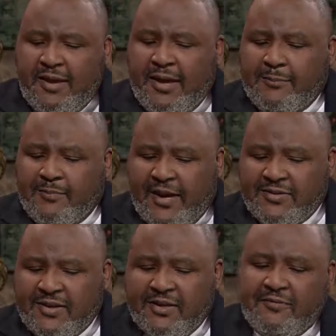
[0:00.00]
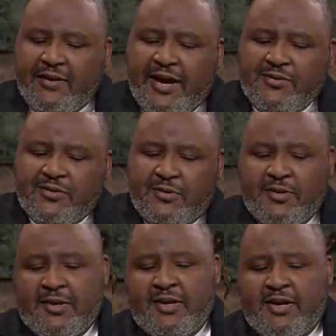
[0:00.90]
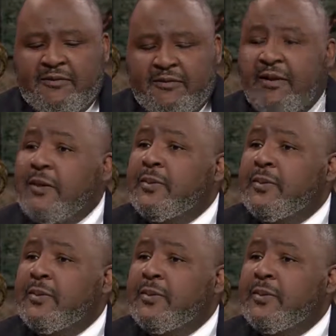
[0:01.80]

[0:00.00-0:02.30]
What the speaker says: as an advisor, if you've got